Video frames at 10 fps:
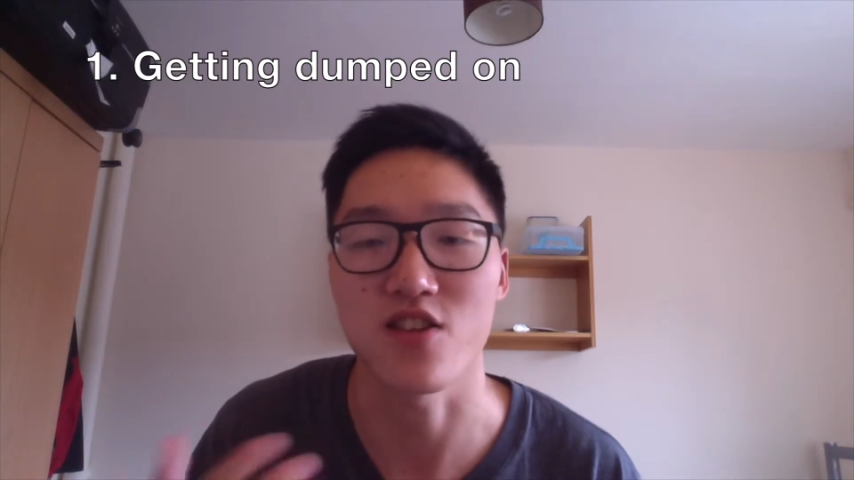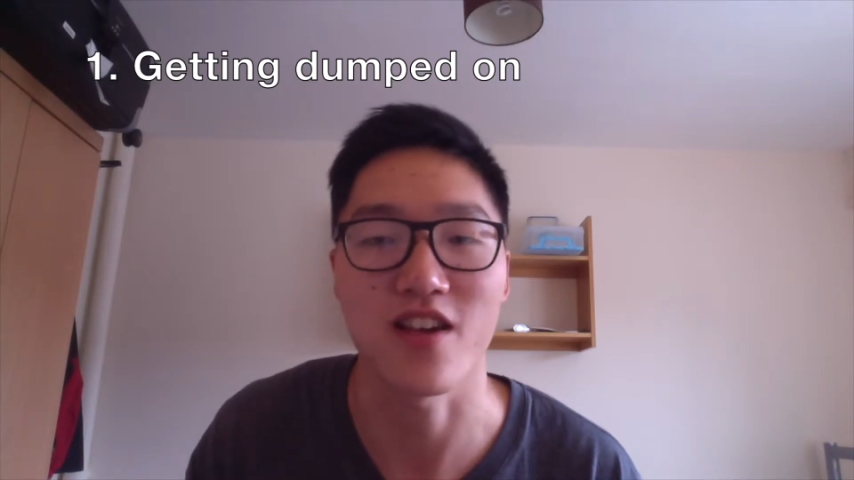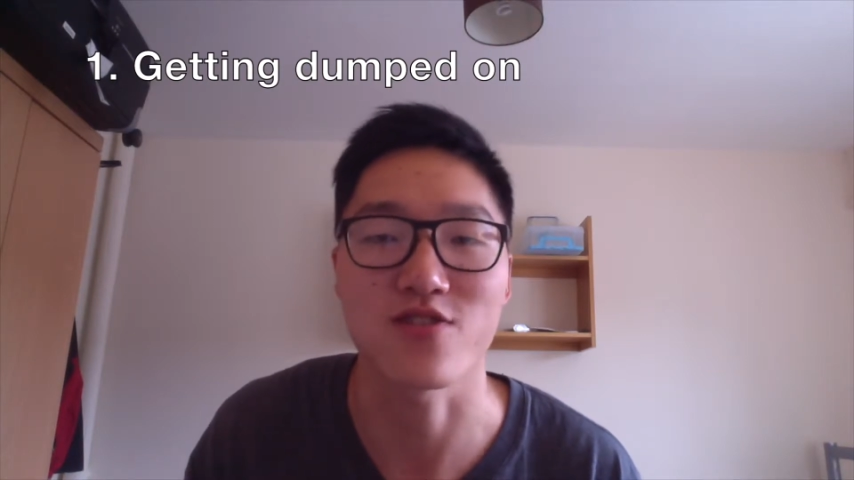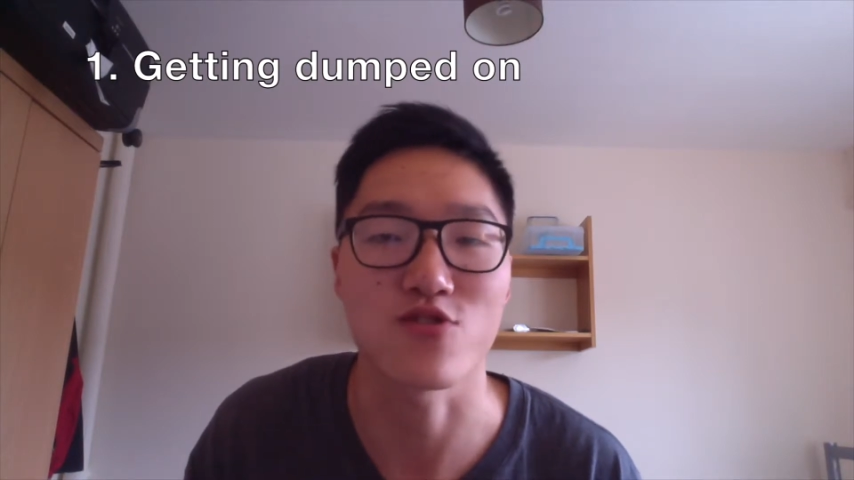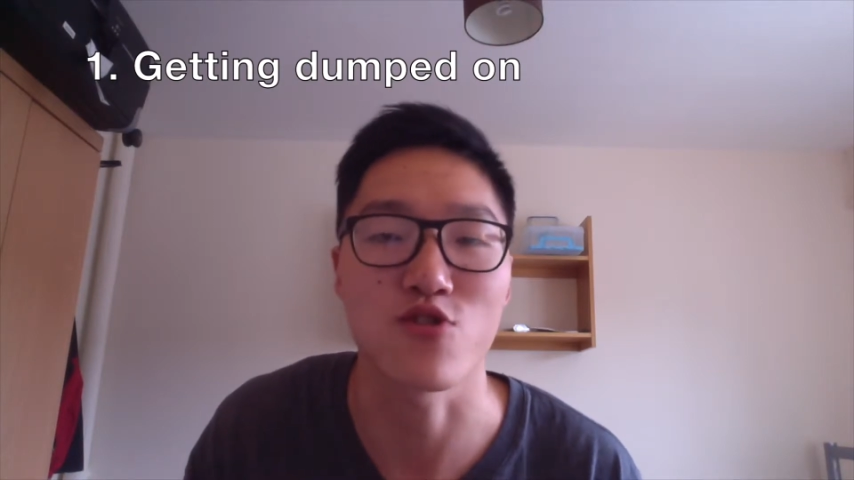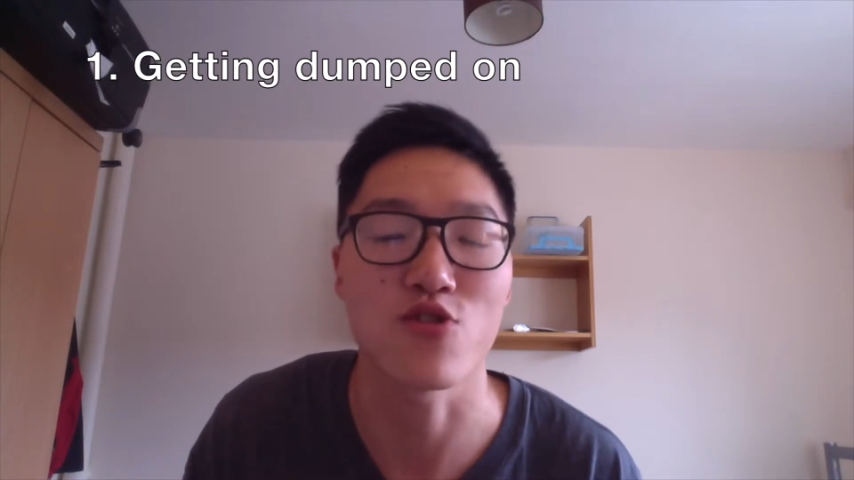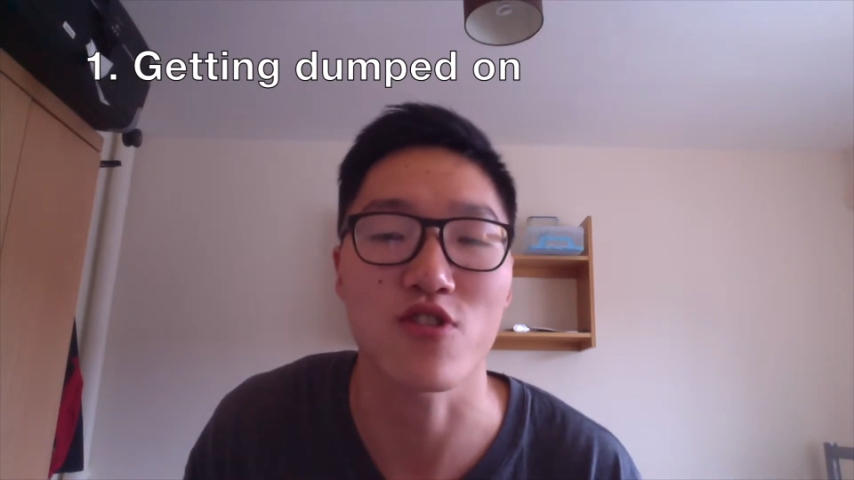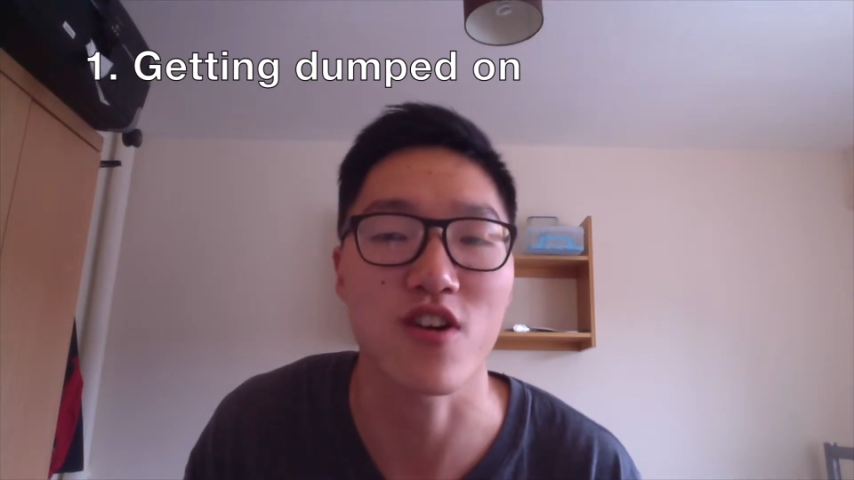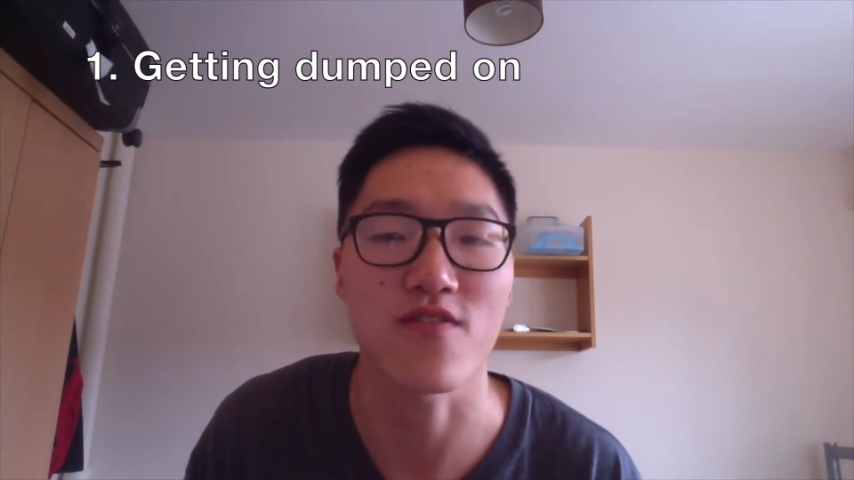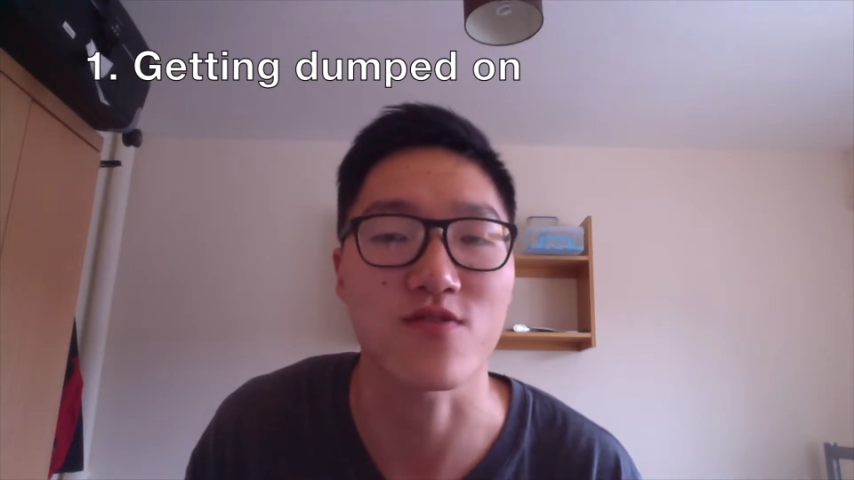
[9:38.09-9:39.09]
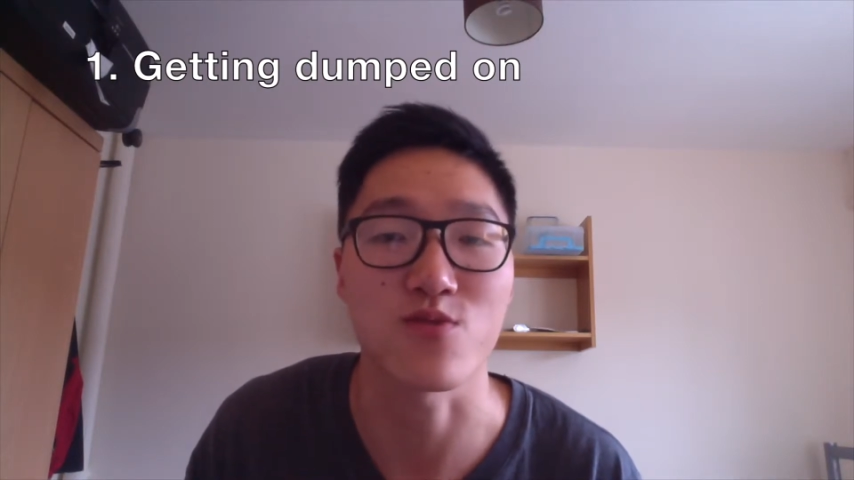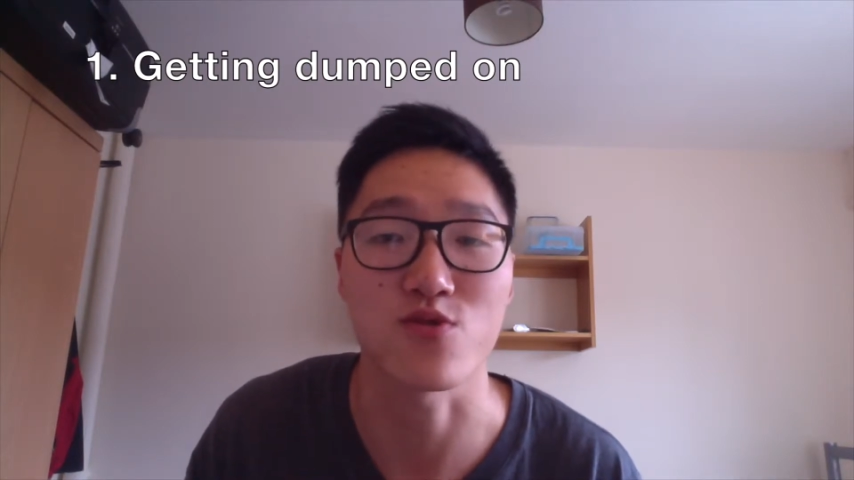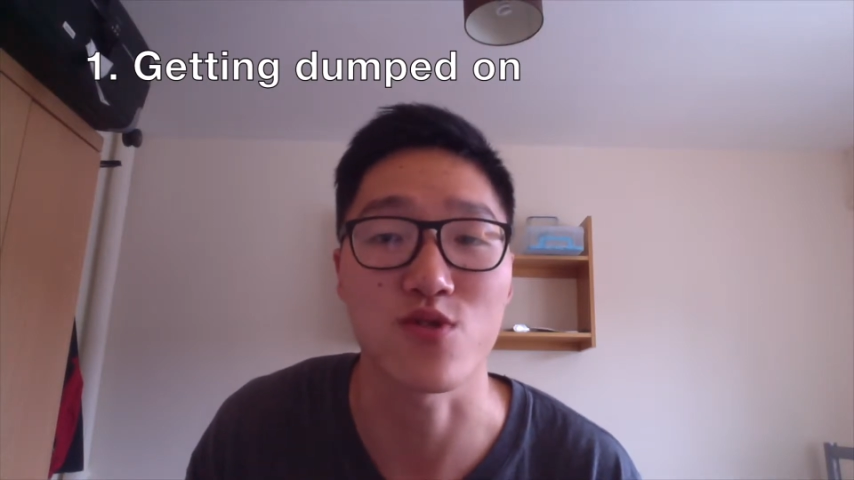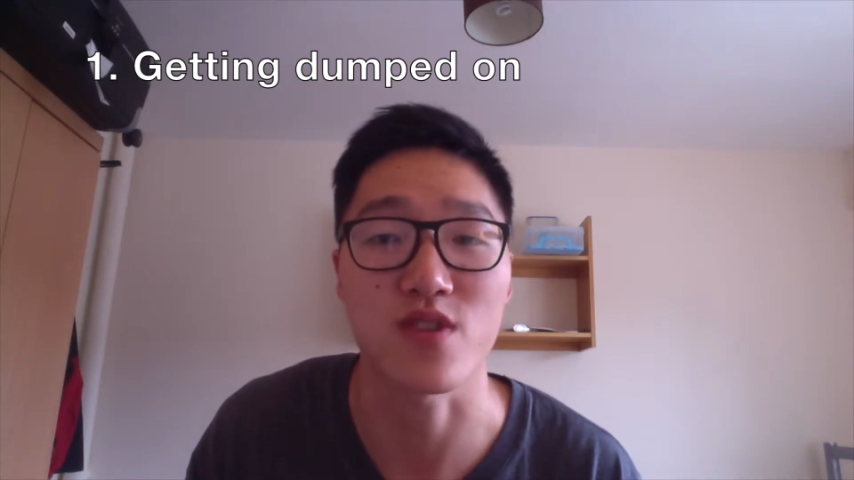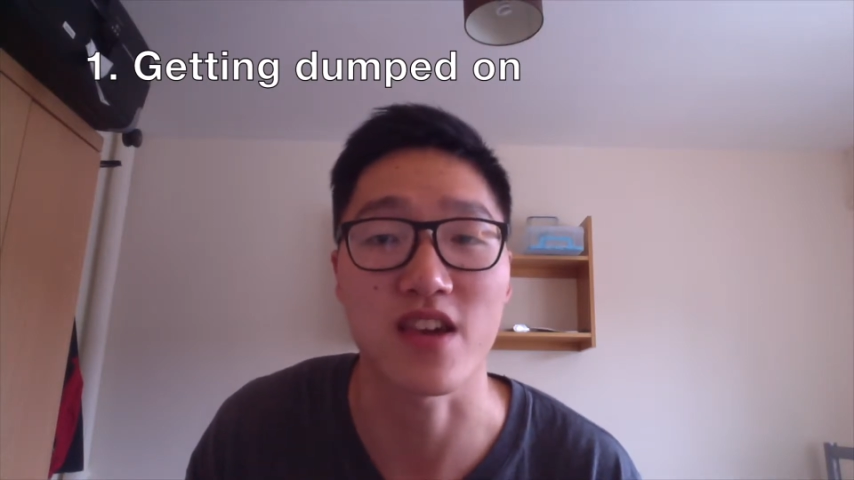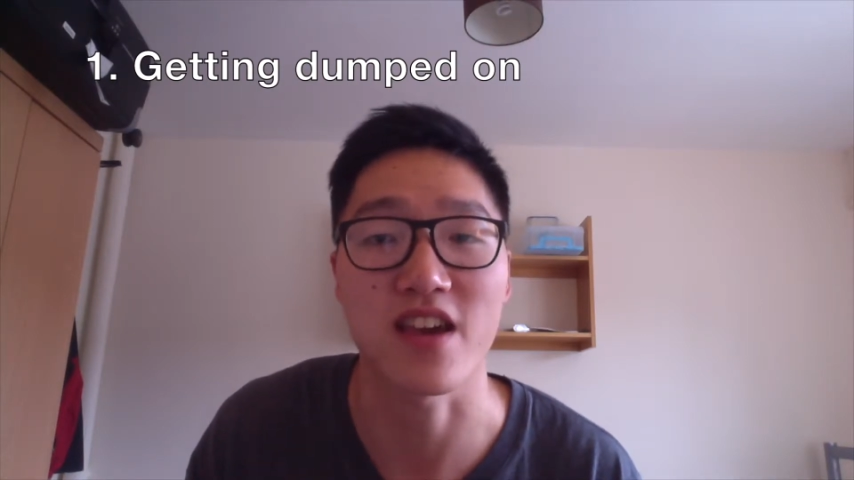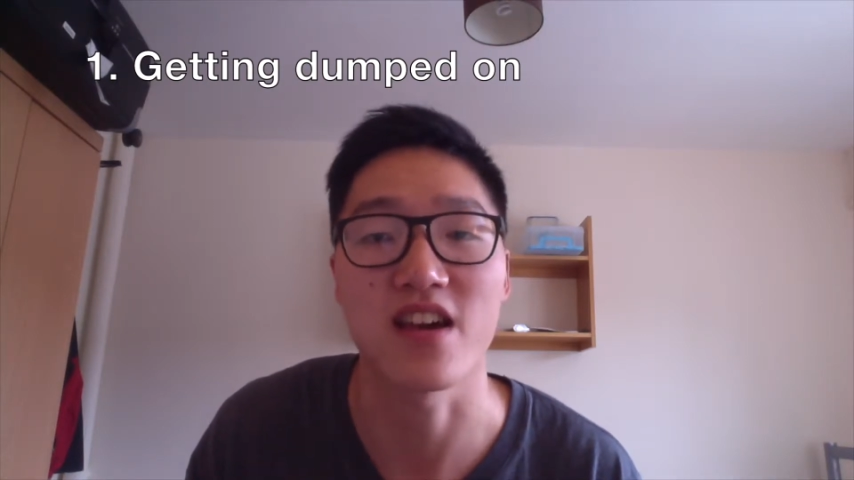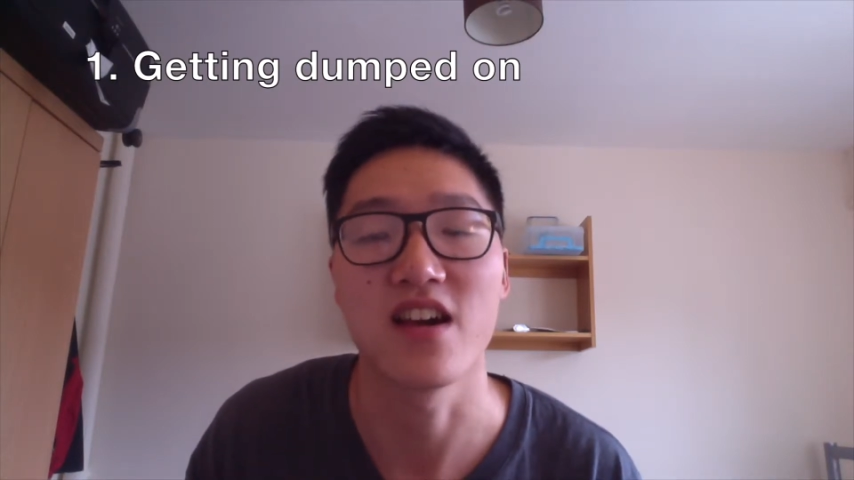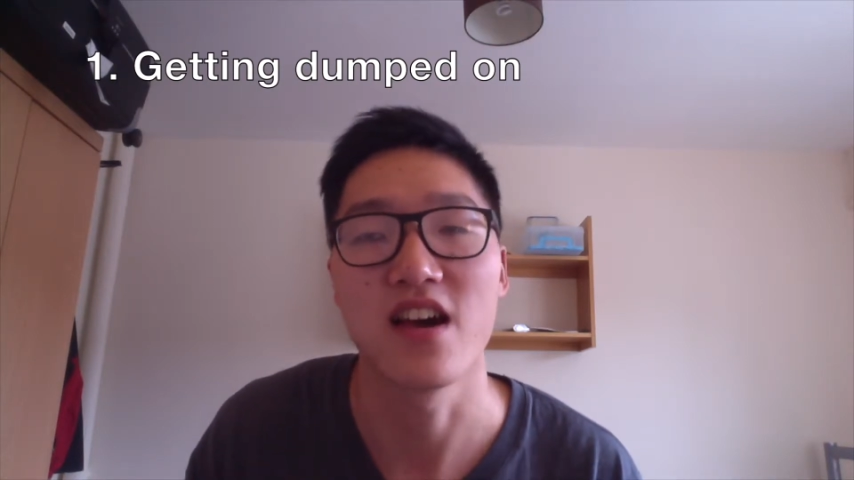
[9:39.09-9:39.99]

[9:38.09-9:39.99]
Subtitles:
you're not comfortable doing it,